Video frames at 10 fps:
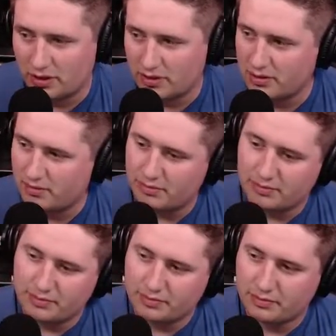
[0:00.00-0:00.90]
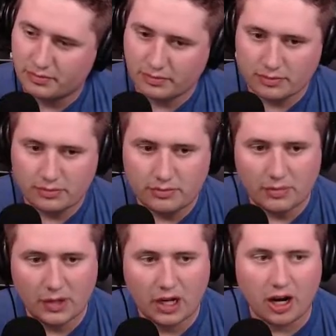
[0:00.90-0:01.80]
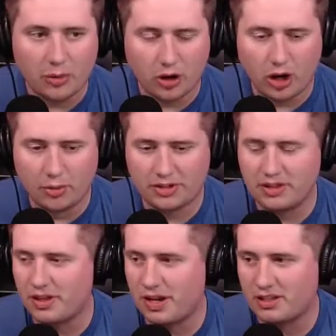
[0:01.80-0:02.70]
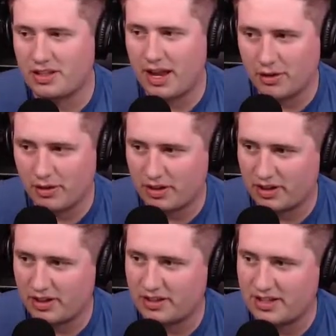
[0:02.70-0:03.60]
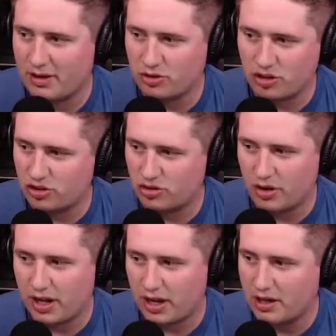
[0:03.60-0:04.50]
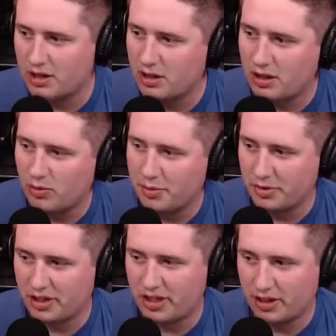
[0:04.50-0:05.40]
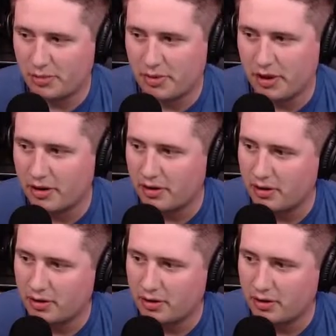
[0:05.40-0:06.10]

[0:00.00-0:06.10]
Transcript: Nice. Alright, we're almost to the next town. Next town is just straight ahead. We'll be able to heal up there.